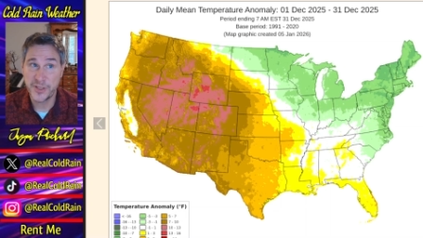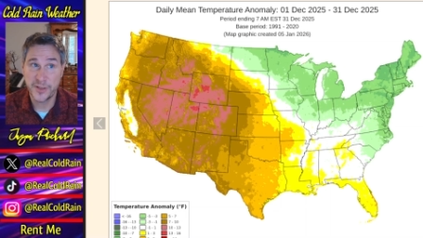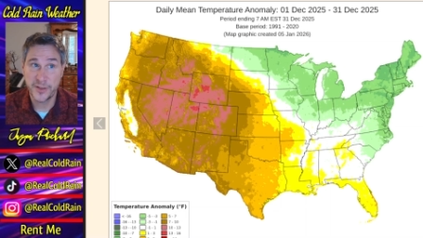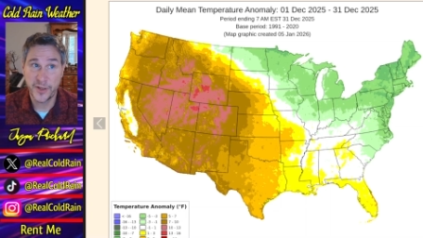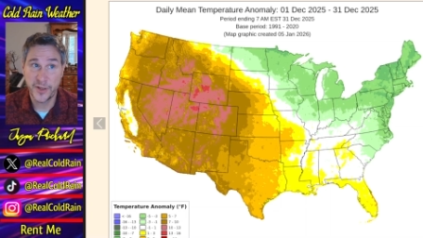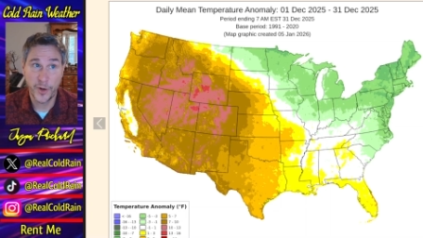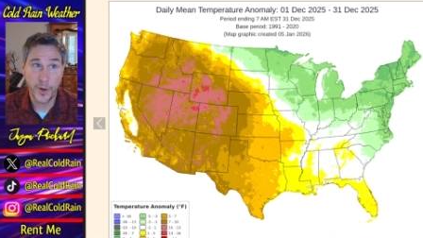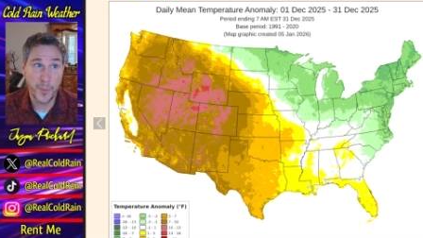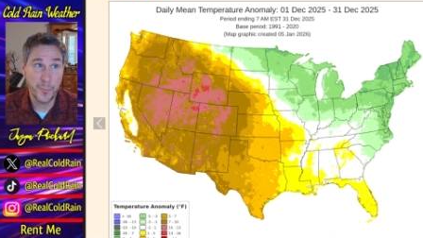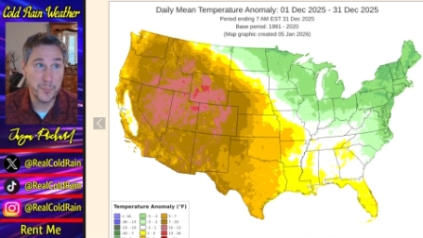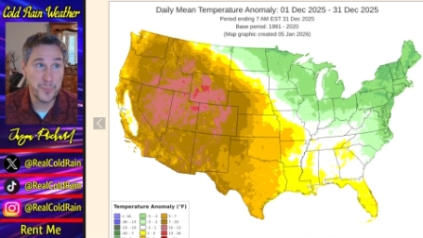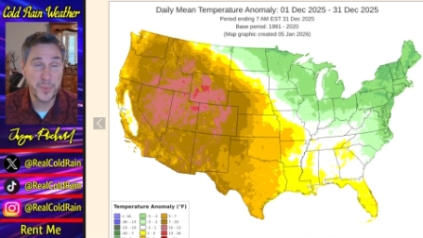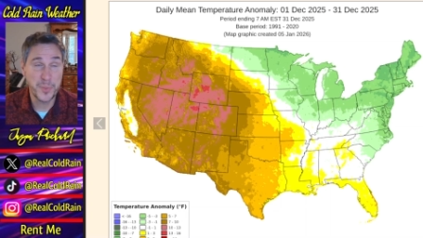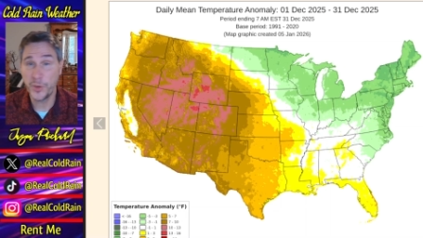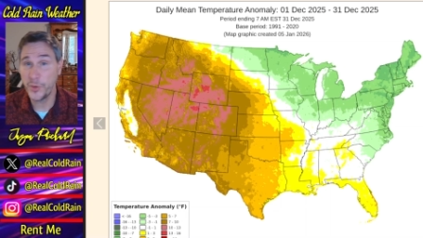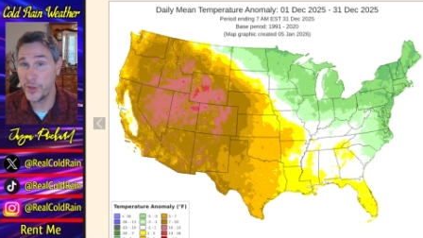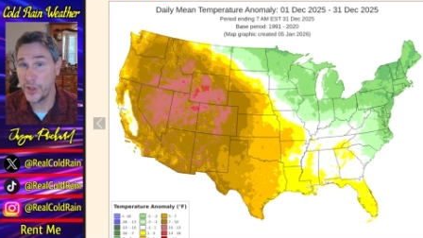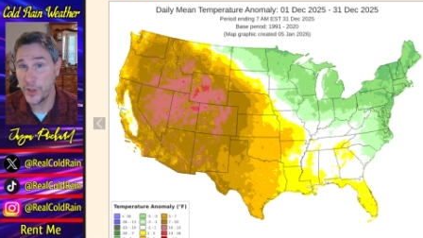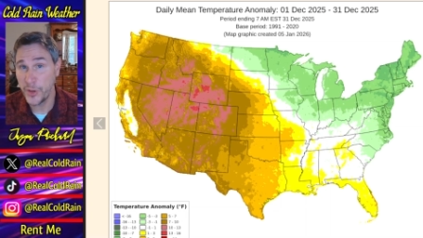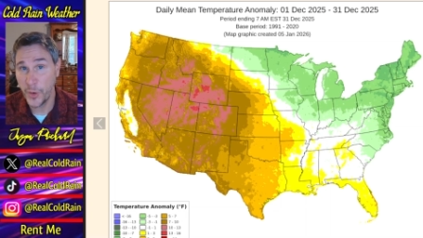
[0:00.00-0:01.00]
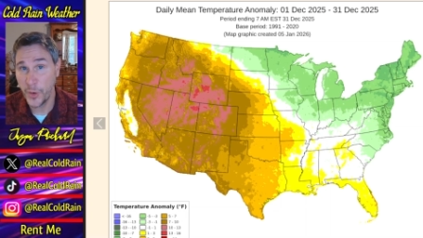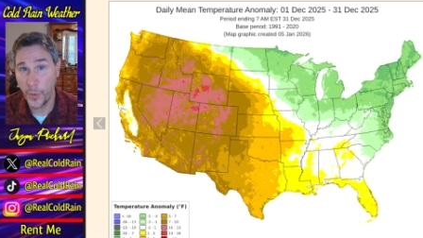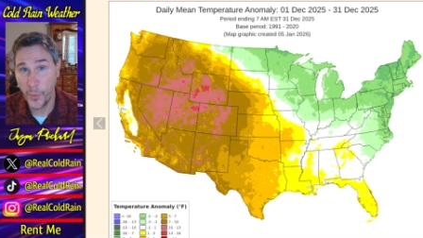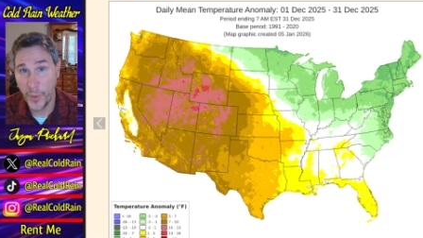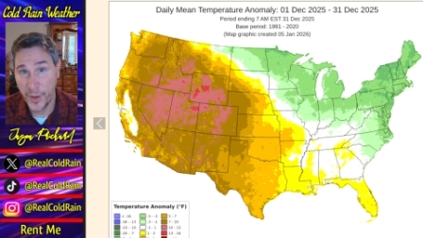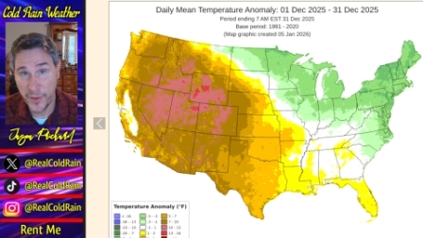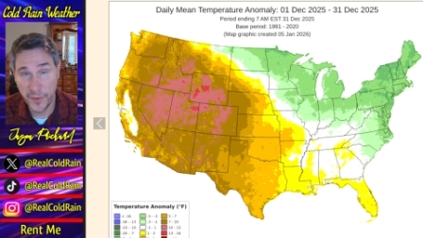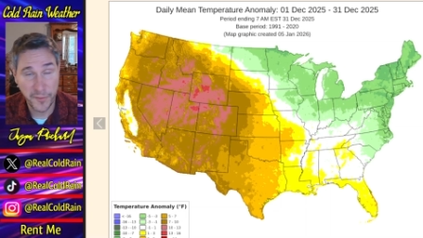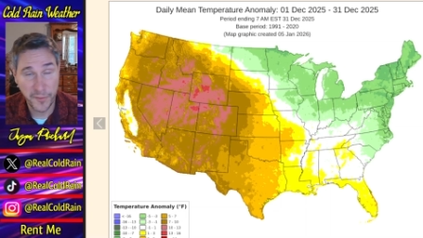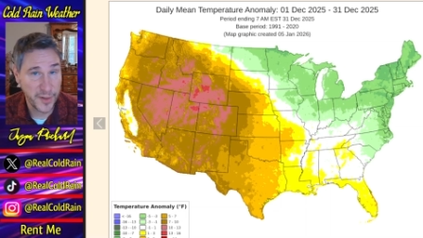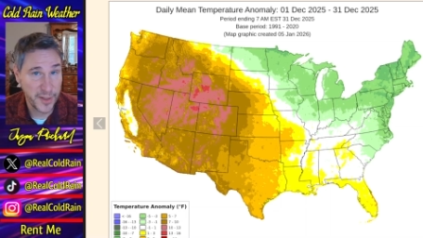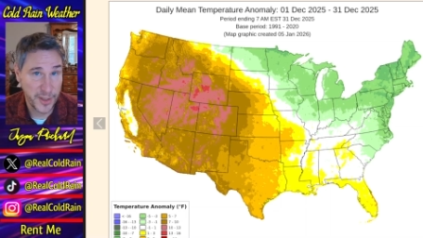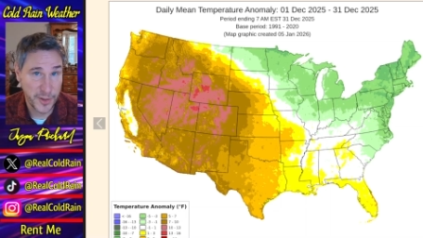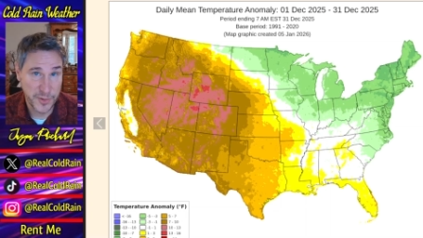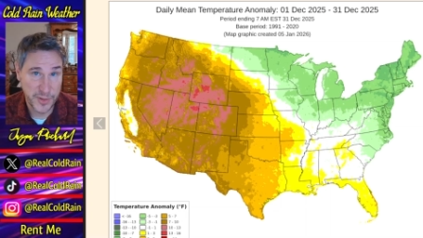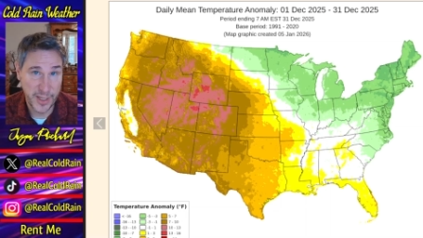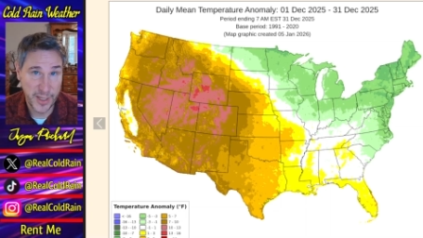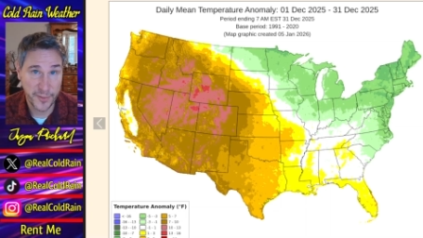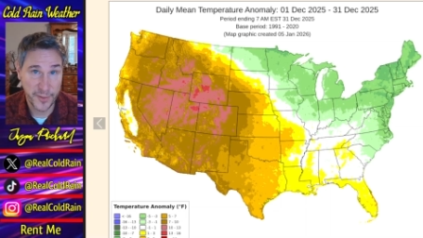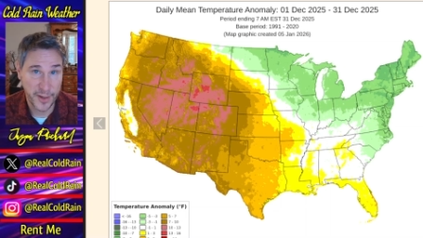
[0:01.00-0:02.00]
There are a billion weather
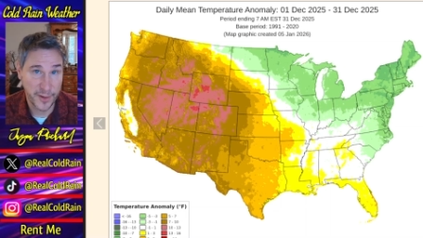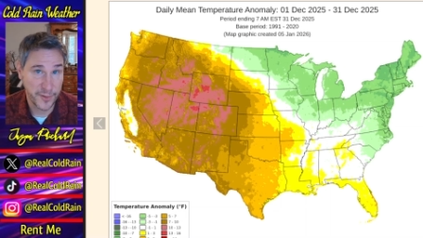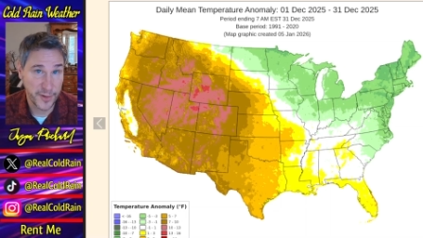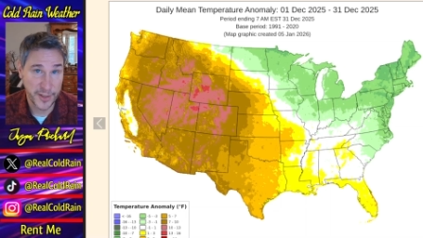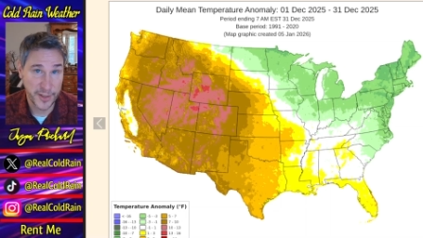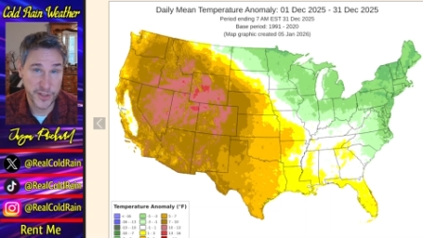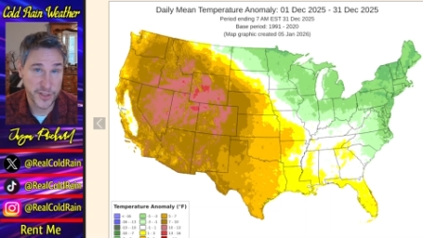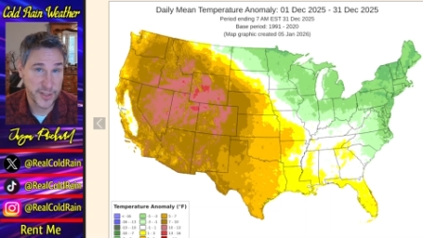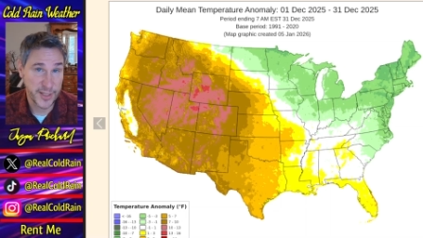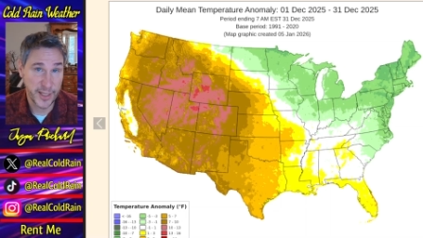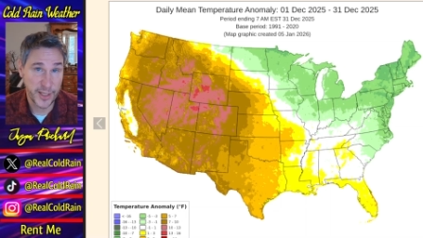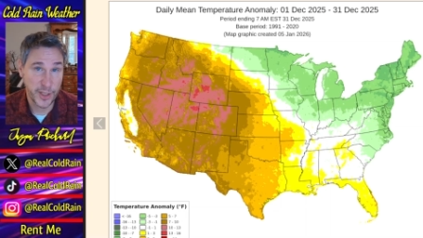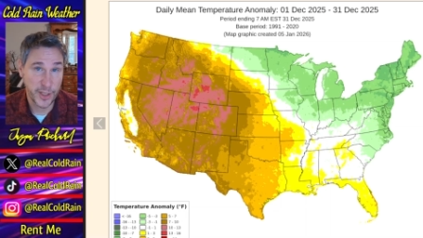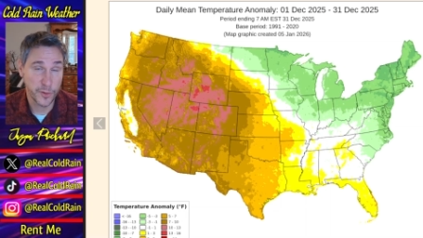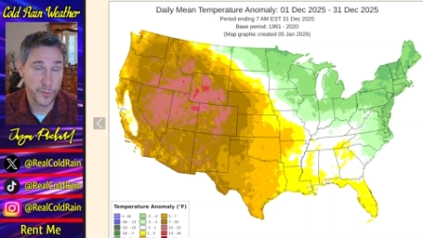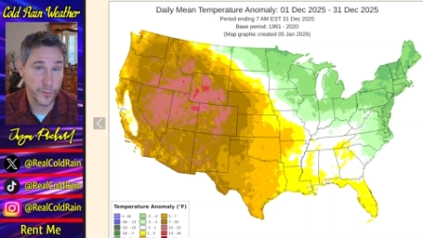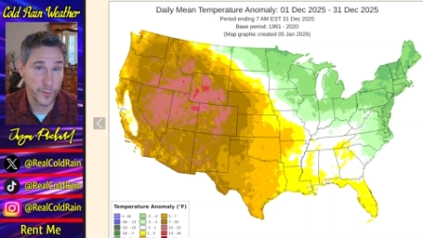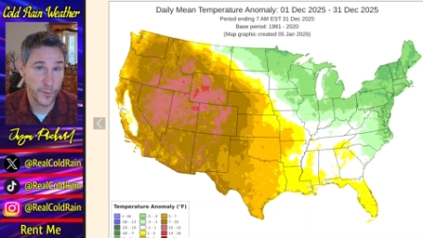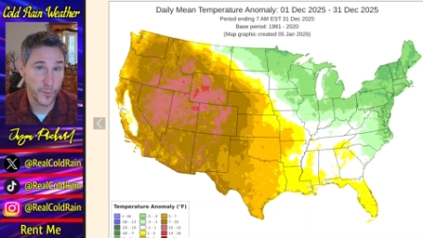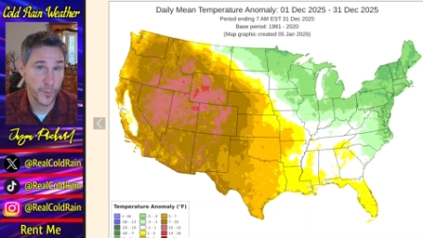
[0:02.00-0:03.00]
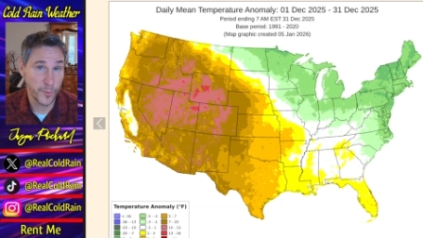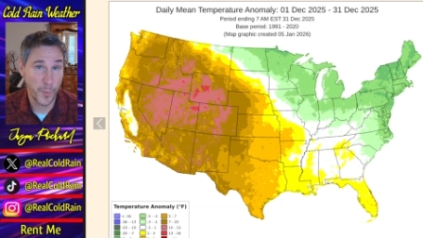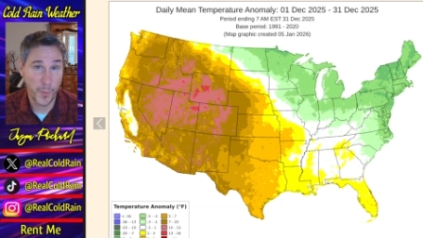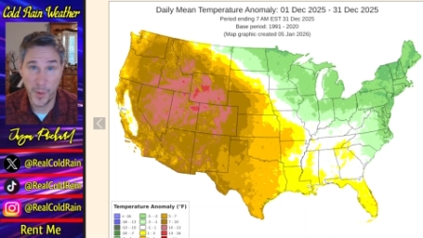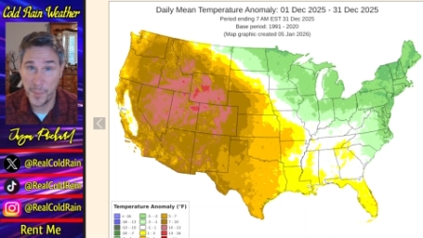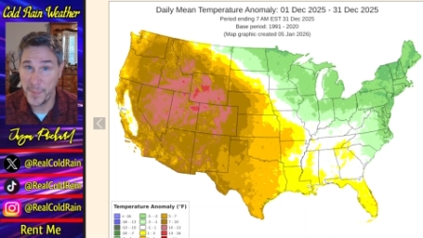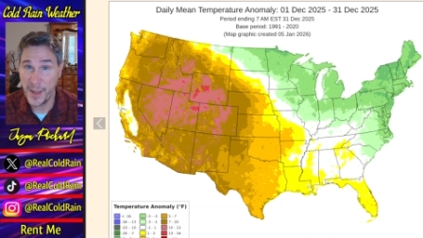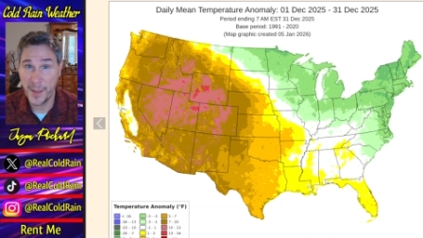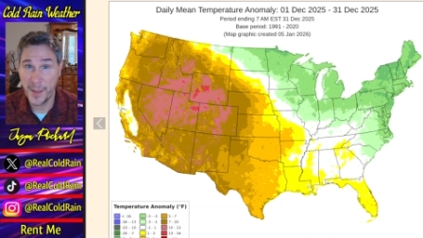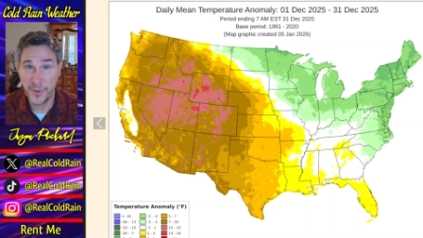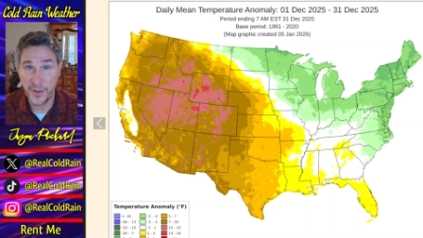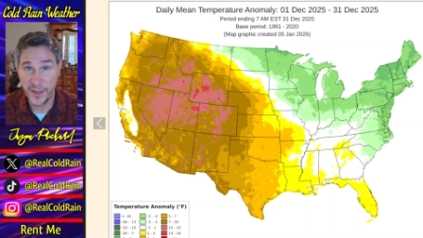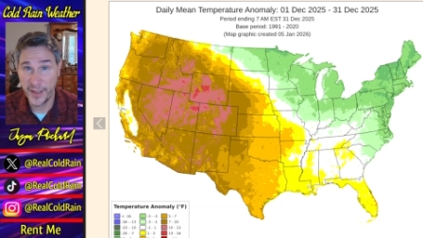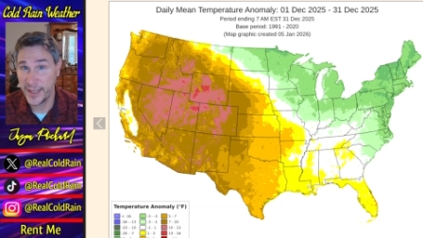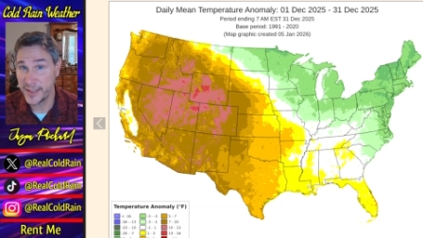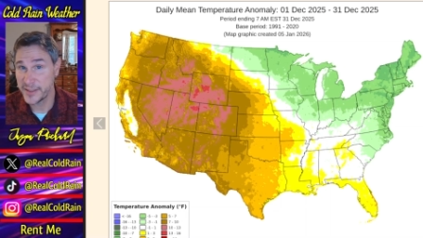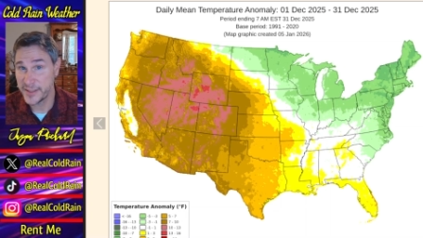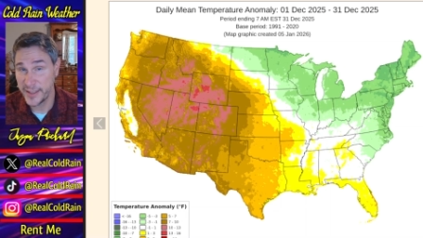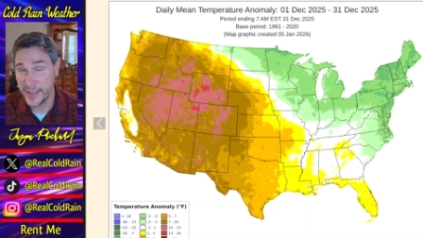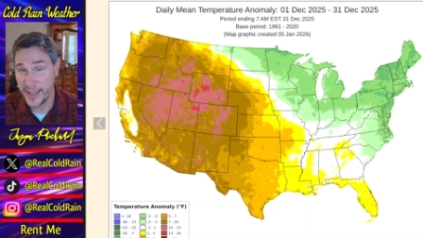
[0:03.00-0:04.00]
videos out there that just take you through from one map to the
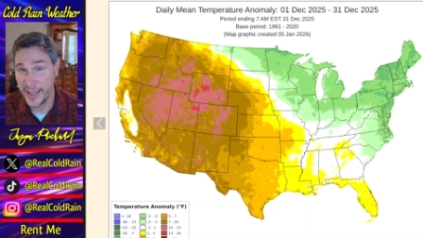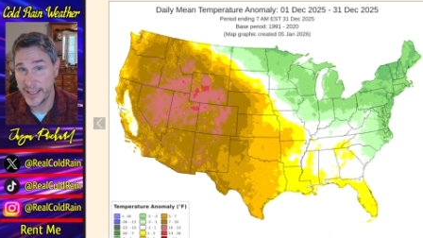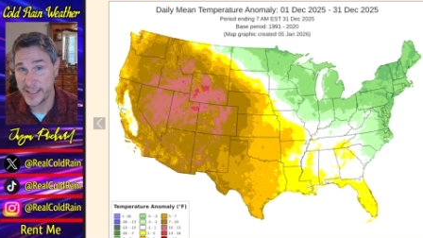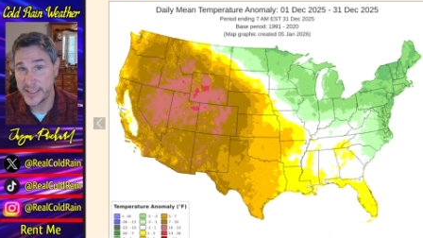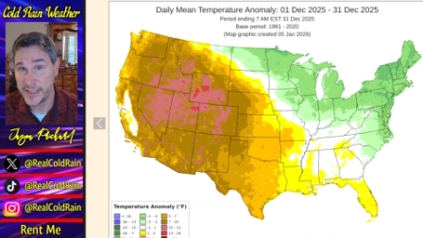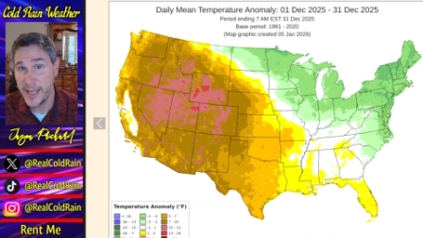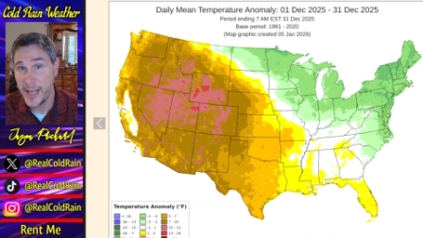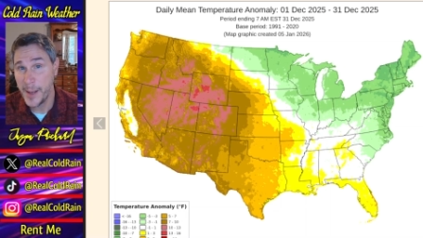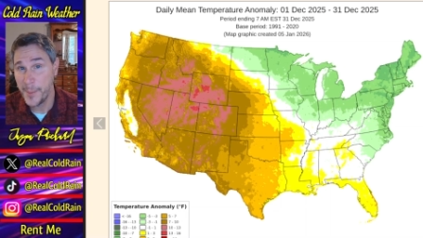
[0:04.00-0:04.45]
next to the next.